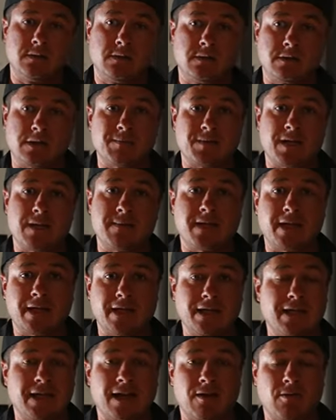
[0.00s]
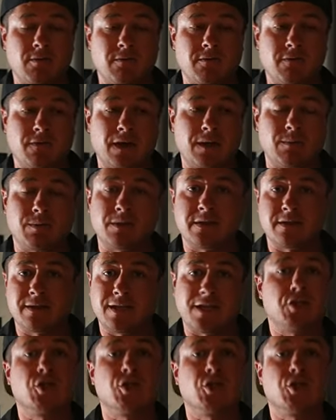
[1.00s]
sometimes I geek out over fireplaces I